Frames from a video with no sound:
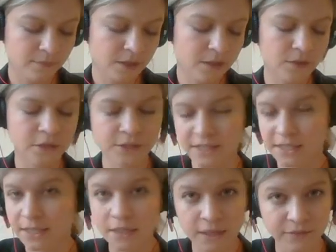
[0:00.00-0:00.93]
they're
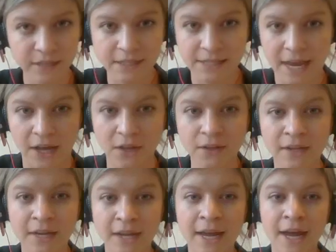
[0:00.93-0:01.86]
still a living cell.
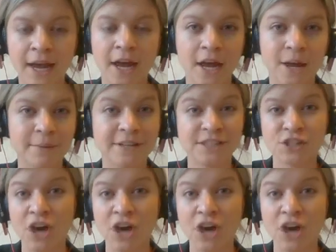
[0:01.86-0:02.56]
It's